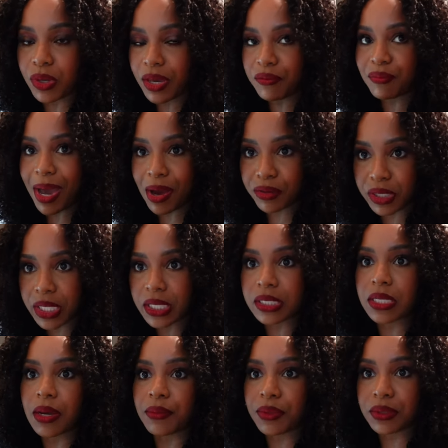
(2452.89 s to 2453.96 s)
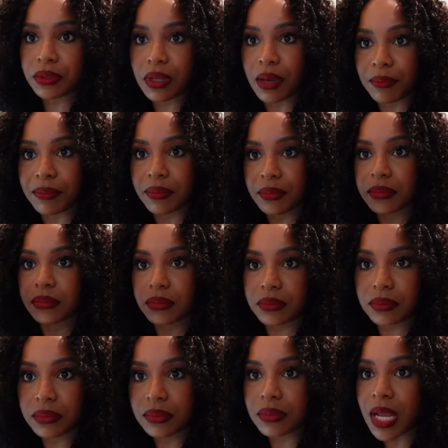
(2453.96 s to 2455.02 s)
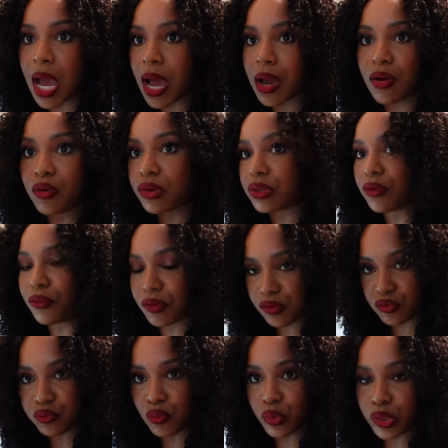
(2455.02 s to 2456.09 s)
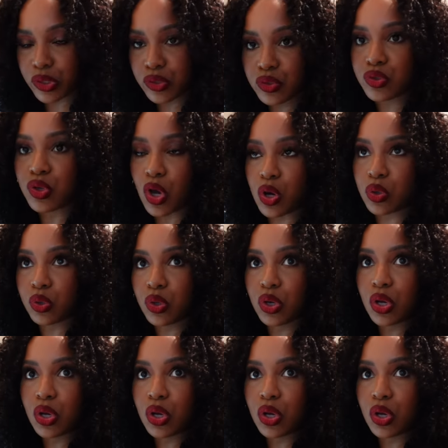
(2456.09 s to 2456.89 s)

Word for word: We have balconies. I'm, a, I'm not on the first floor. So